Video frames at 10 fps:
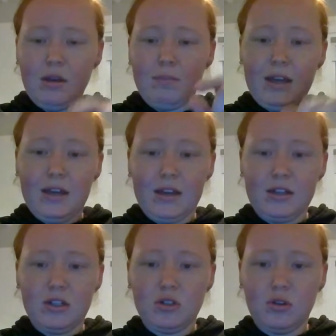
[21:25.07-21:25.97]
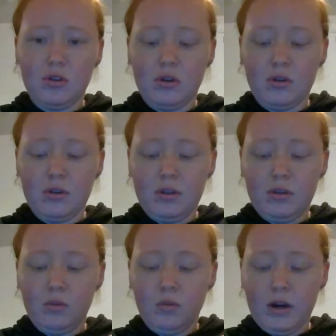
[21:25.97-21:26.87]
making sure
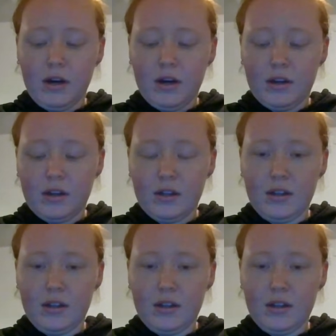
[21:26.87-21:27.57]
you work